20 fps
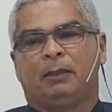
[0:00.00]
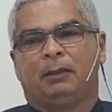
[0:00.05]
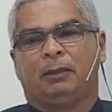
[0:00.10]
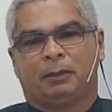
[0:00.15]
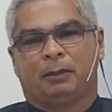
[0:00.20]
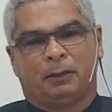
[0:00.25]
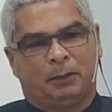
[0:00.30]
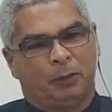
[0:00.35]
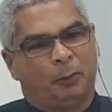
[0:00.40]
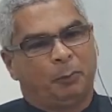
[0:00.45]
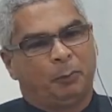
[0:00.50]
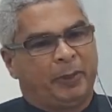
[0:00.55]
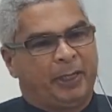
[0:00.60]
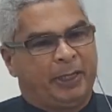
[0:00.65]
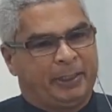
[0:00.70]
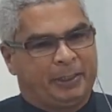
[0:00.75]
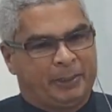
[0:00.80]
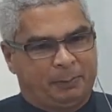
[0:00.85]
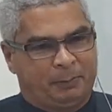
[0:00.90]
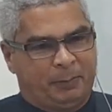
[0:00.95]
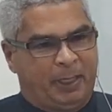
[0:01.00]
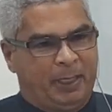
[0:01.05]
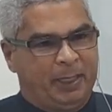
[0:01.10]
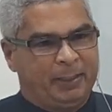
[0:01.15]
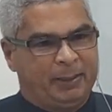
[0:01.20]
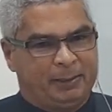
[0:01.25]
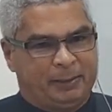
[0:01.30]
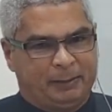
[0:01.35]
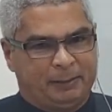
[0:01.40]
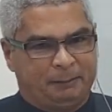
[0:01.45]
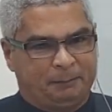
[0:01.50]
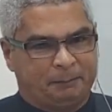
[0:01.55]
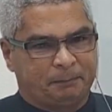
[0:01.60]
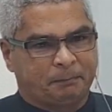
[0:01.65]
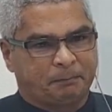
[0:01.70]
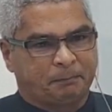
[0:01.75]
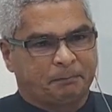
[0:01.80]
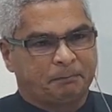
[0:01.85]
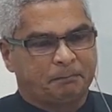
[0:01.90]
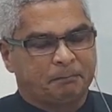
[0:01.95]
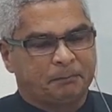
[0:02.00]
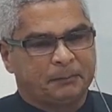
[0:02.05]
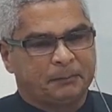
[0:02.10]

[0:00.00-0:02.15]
Go and sin no more.